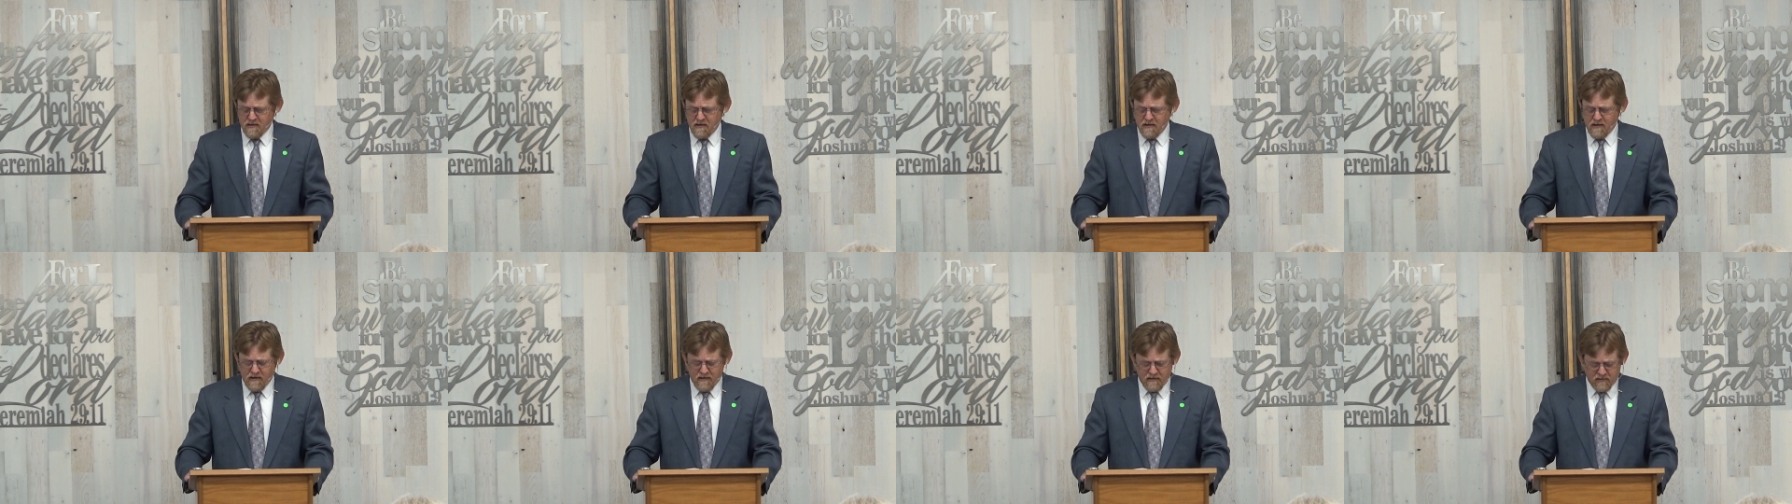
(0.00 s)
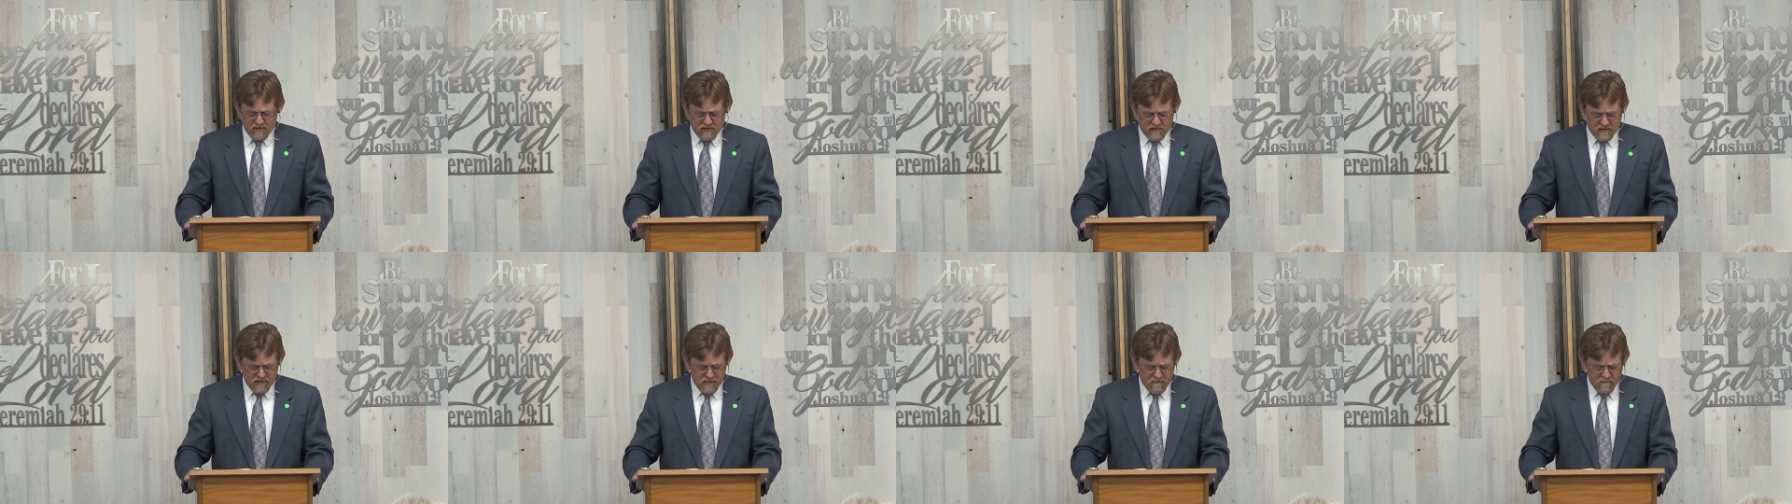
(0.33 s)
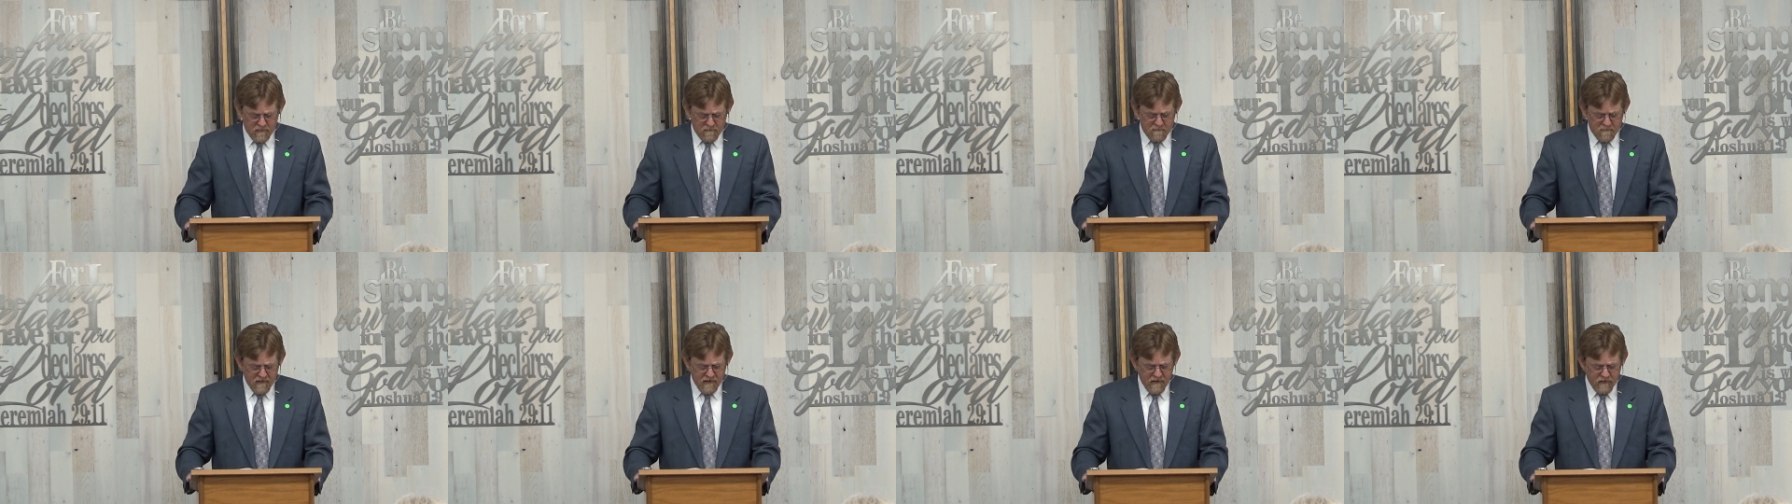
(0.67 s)
He asks him
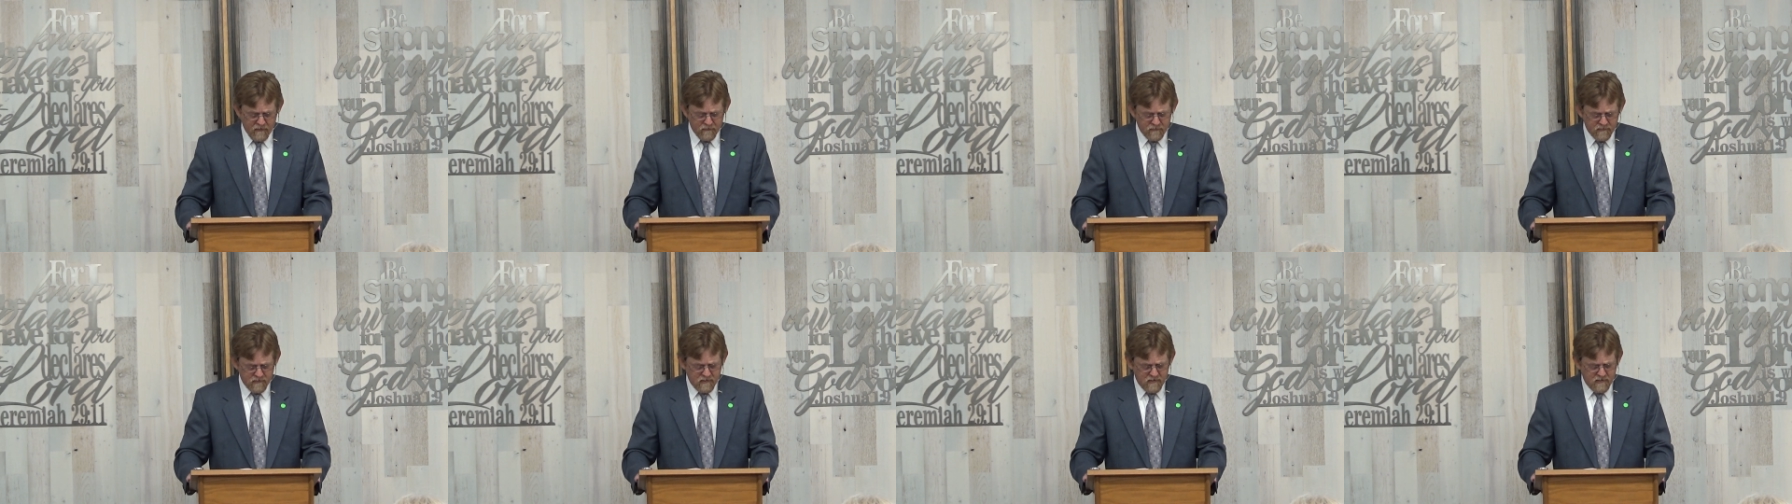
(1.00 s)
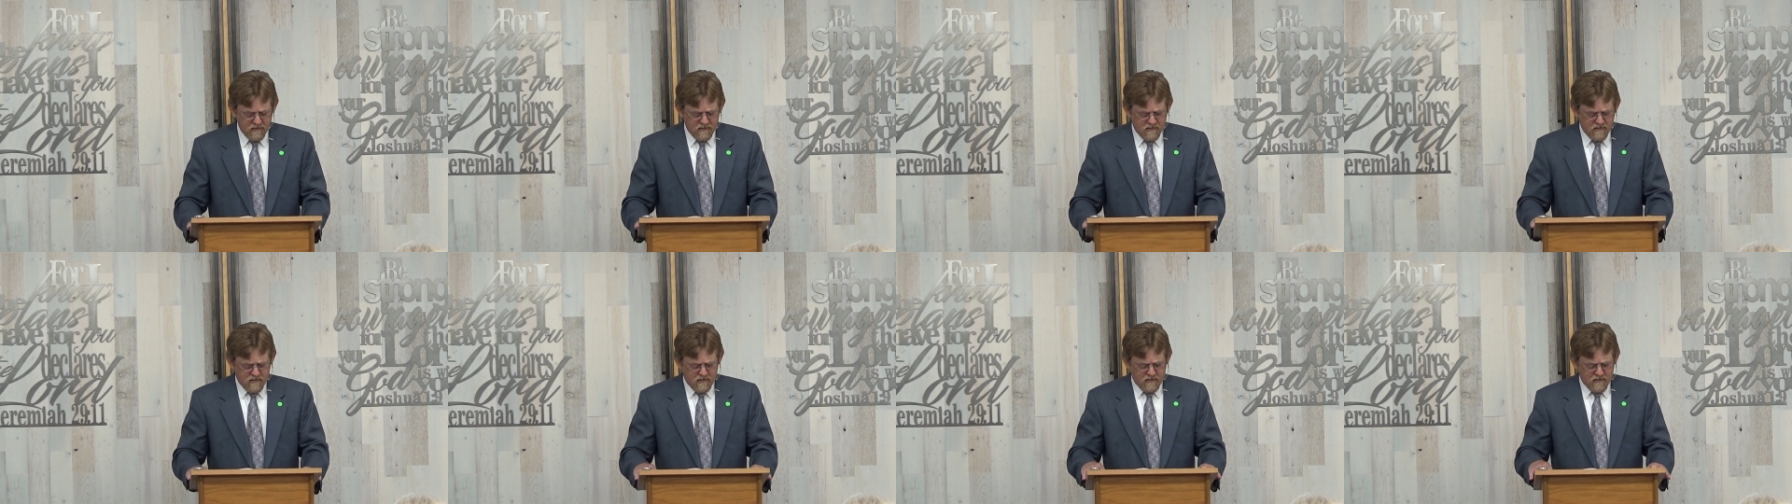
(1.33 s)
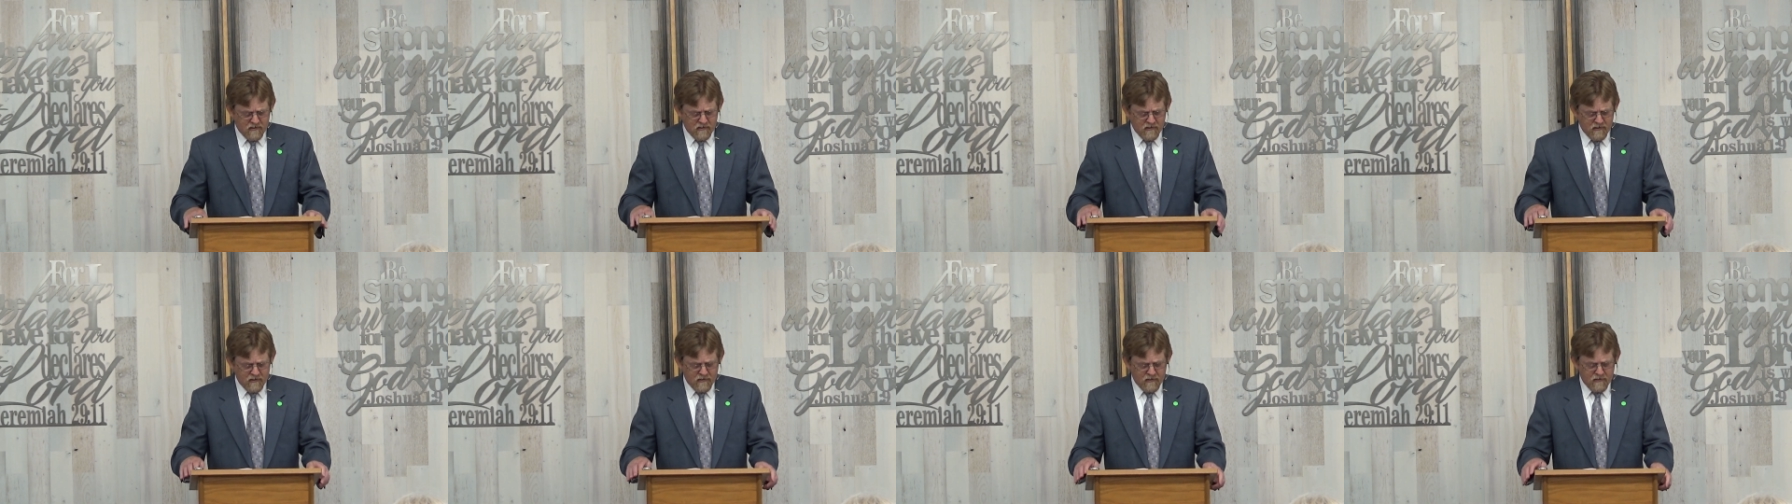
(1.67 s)
about
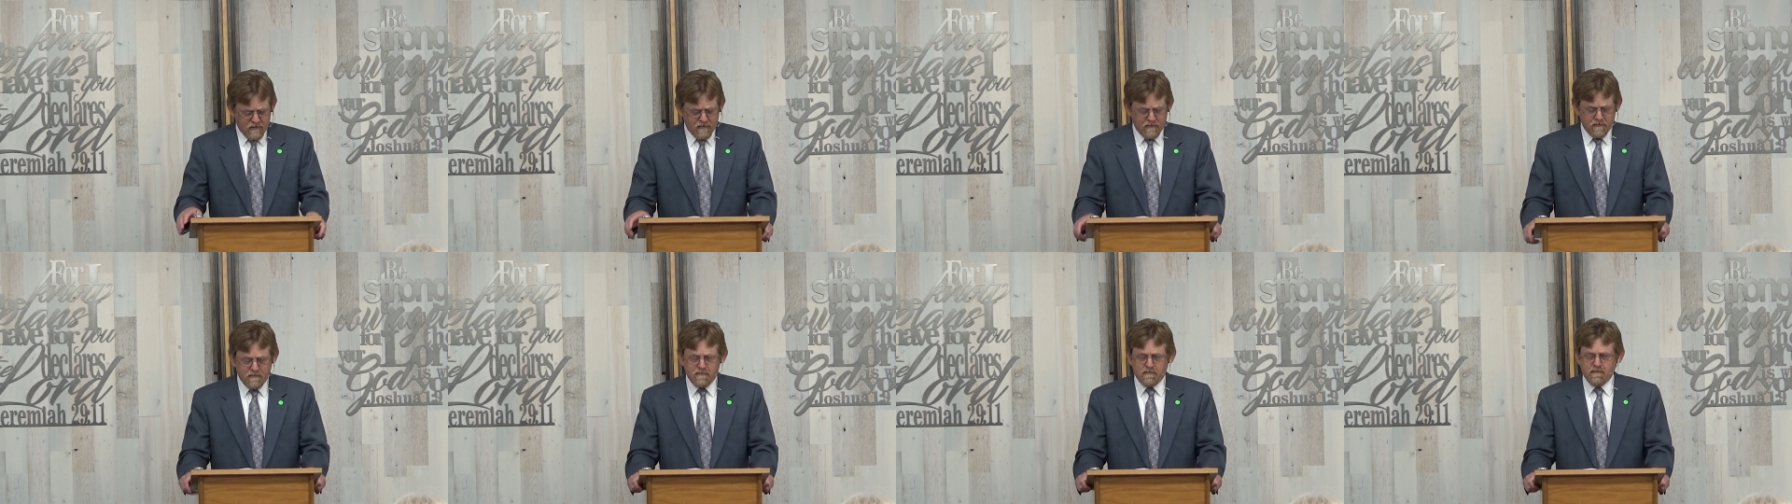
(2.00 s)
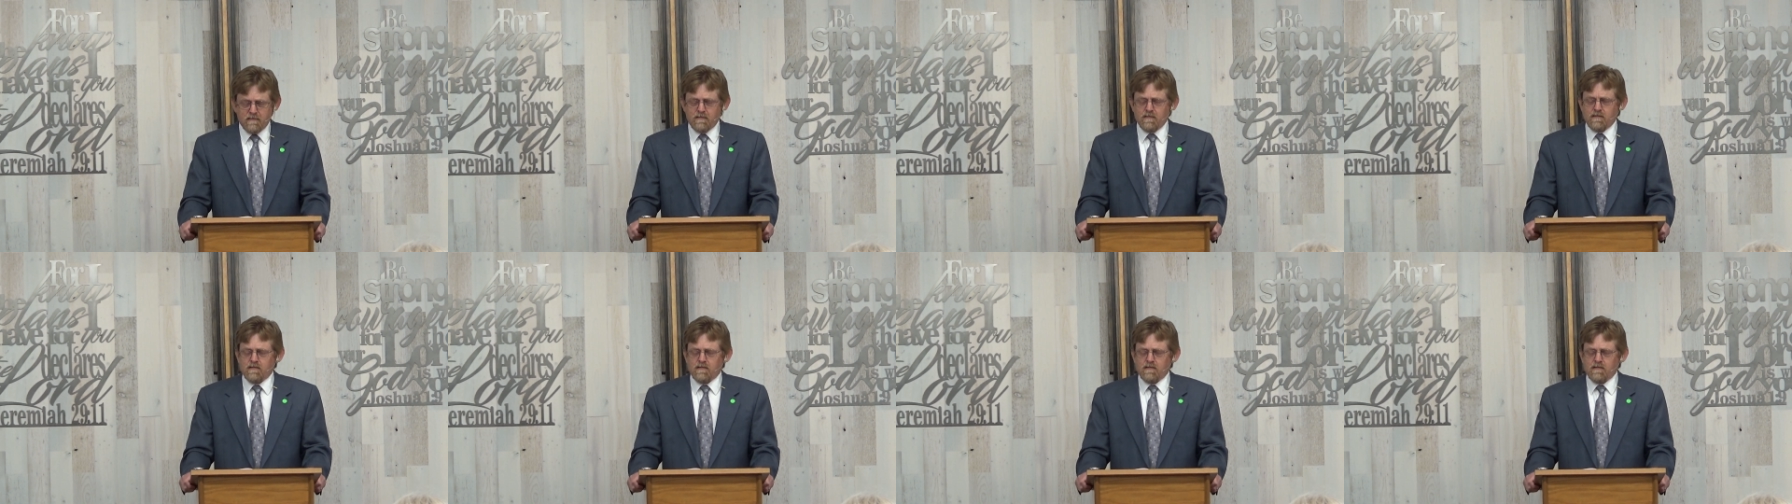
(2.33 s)
uh,